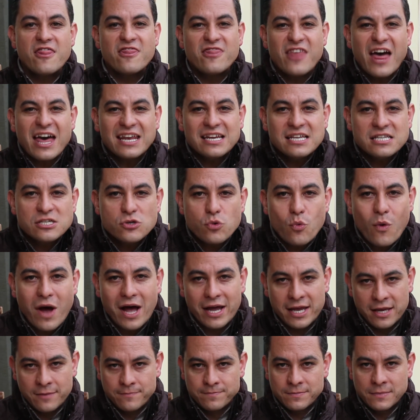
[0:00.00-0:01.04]
That is
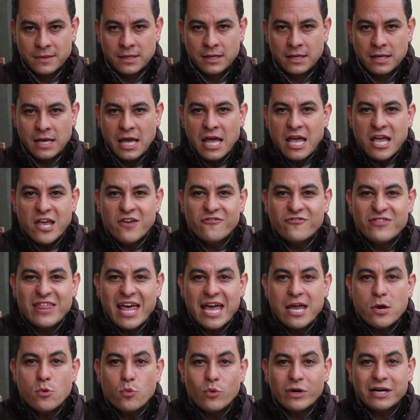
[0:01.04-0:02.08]
why, if
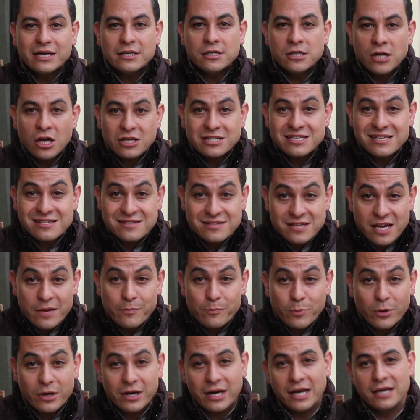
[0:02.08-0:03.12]
they were not
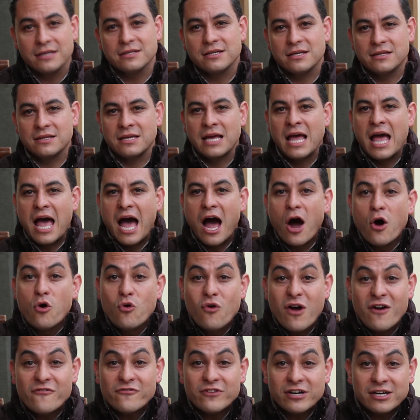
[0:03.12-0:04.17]
separated,
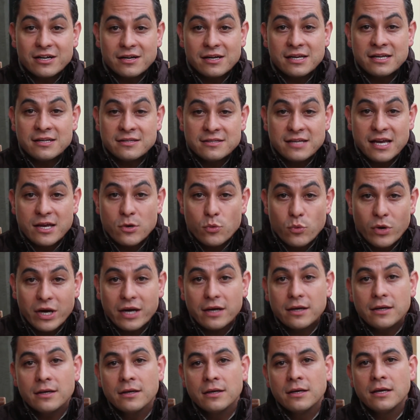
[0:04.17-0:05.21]
however clean they
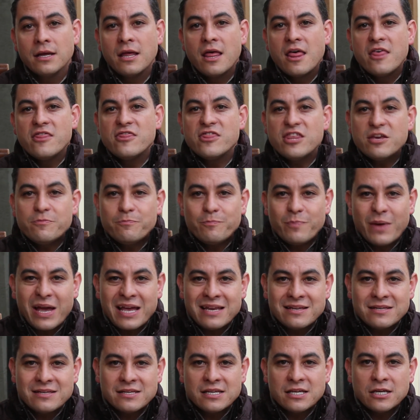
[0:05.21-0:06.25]
were,
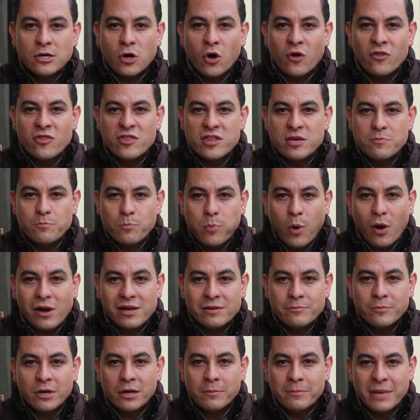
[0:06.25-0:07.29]
depending on the
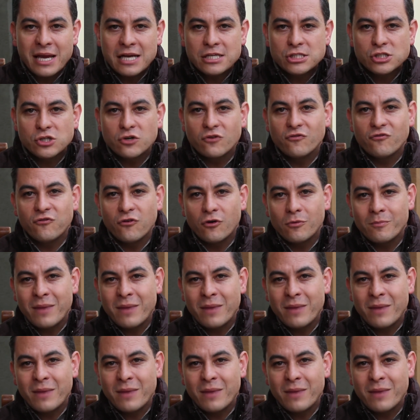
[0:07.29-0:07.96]
polymer mixture for